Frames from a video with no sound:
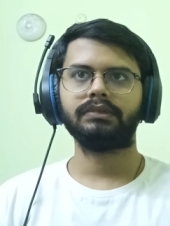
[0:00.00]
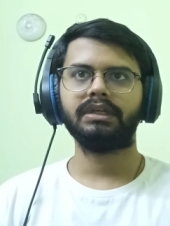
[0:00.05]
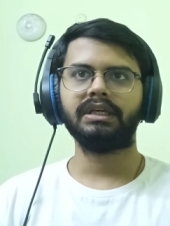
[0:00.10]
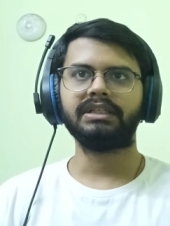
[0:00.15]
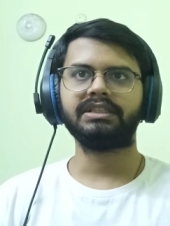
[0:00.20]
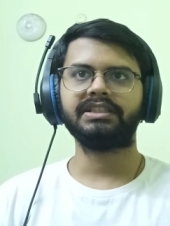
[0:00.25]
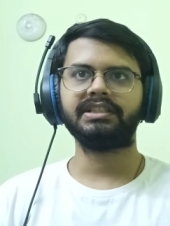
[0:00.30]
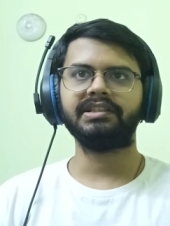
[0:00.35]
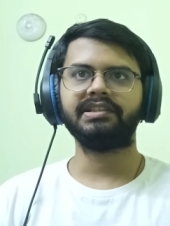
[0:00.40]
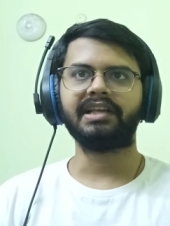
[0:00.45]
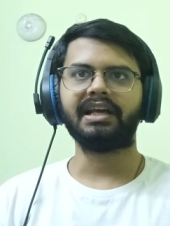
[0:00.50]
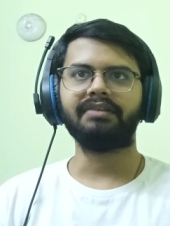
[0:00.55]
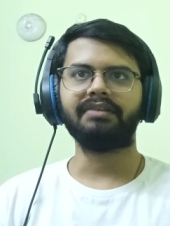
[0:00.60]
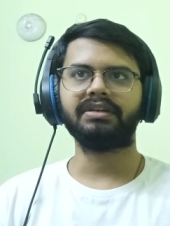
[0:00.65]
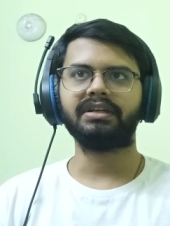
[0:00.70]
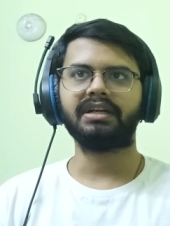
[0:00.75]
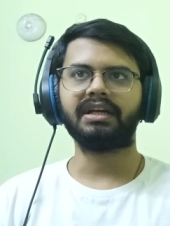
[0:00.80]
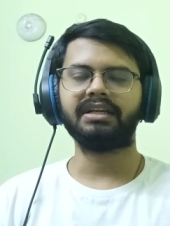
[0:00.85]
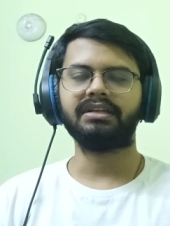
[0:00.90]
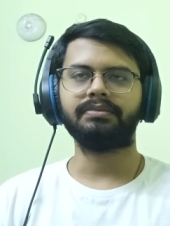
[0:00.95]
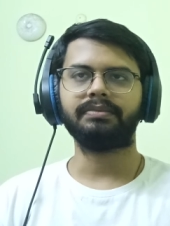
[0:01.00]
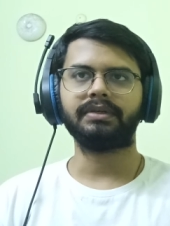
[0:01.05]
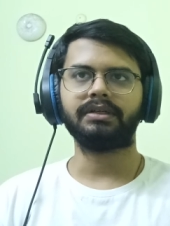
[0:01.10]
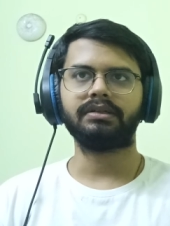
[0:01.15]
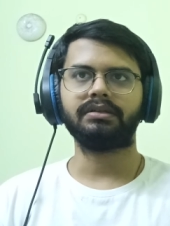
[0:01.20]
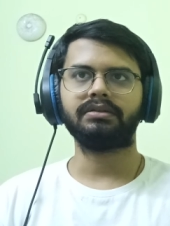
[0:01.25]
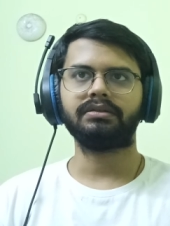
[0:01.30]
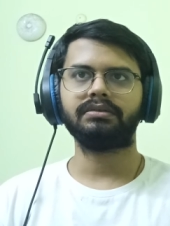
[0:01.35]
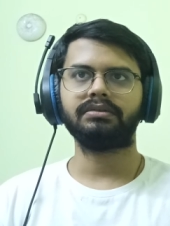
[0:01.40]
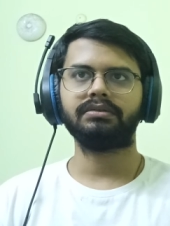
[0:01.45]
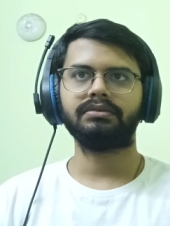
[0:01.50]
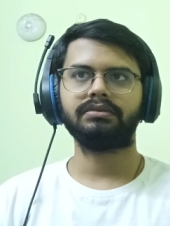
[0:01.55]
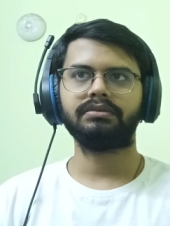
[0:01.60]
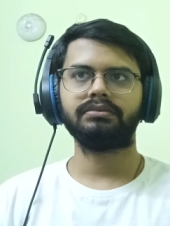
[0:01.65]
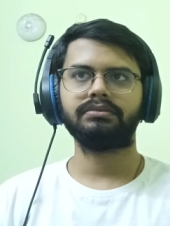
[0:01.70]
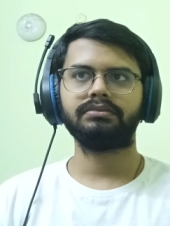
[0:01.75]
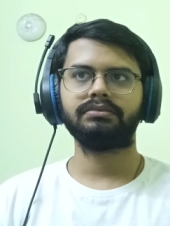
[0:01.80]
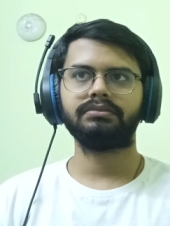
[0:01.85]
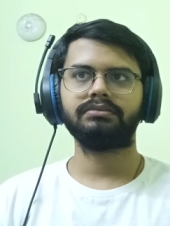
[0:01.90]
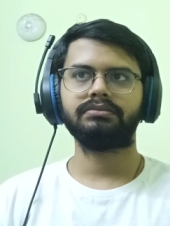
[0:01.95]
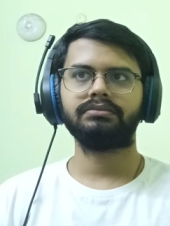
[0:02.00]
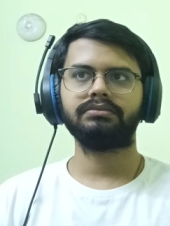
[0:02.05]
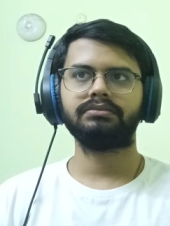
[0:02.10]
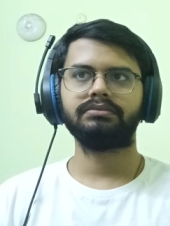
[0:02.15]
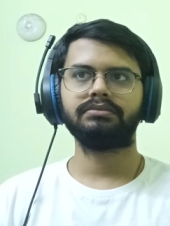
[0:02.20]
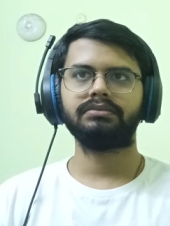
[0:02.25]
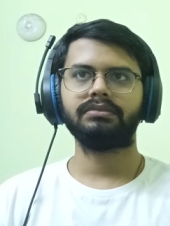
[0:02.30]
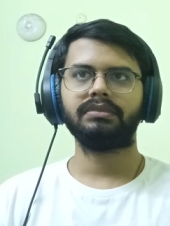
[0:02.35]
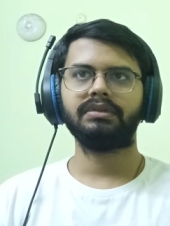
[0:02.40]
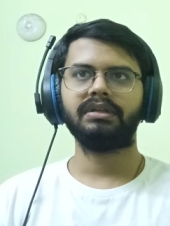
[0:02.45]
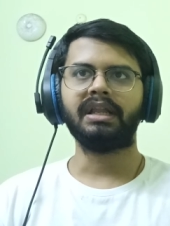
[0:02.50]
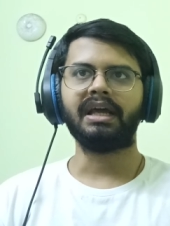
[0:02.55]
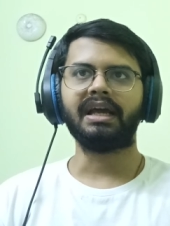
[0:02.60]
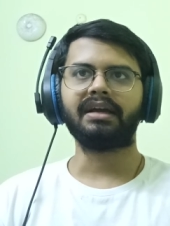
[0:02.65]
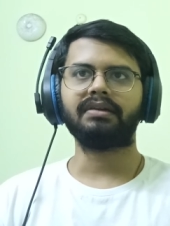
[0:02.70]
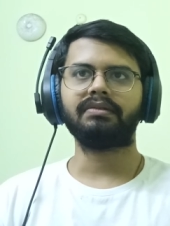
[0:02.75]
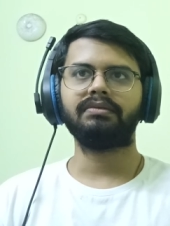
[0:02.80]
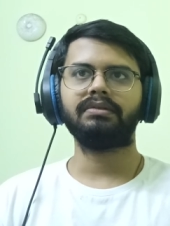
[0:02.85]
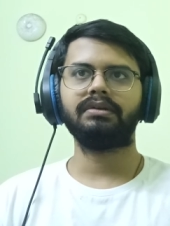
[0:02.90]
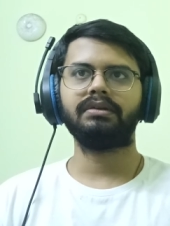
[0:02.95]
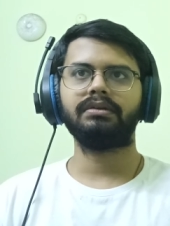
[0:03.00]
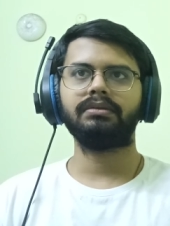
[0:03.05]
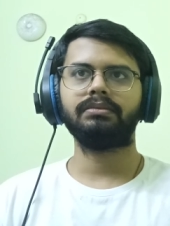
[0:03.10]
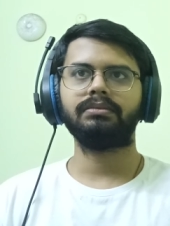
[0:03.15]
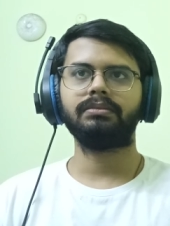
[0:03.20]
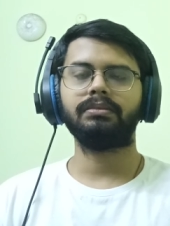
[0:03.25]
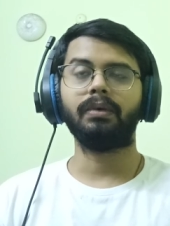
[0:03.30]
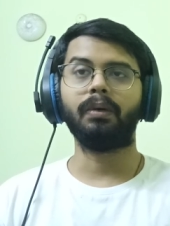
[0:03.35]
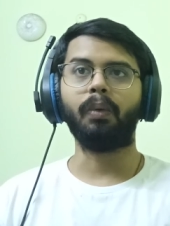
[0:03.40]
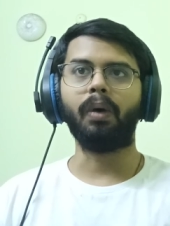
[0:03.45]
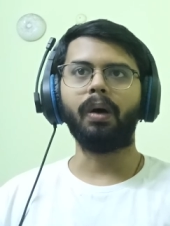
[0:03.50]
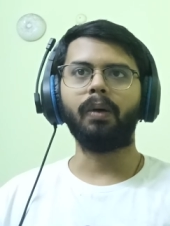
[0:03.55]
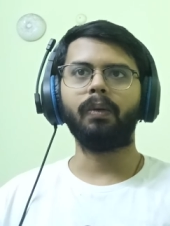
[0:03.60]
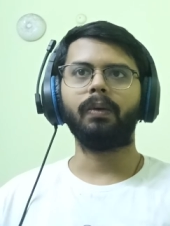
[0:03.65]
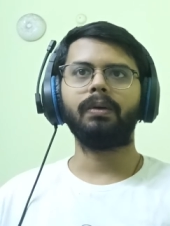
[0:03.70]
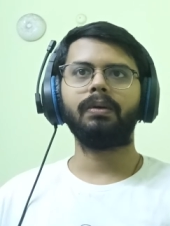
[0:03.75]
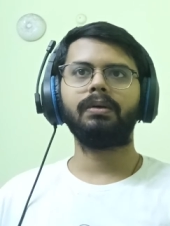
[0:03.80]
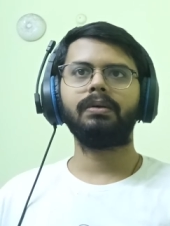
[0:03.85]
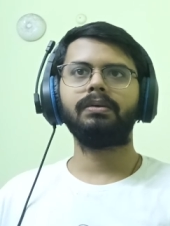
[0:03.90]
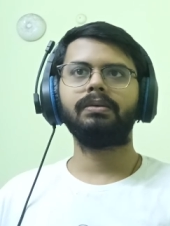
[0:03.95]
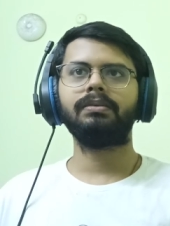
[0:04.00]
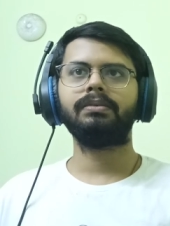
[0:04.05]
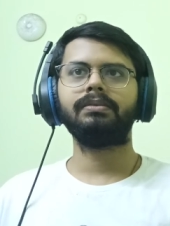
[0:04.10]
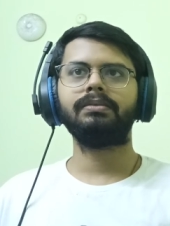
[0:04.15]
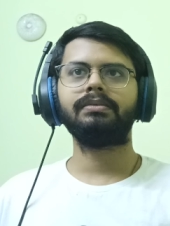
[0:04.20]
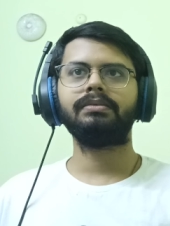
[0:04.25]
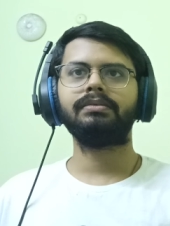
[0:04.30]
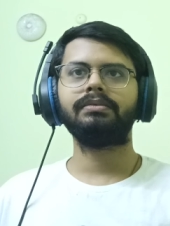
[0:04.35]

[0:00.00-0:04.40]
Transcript: Yes, she is having a nightmare. Like, whoa!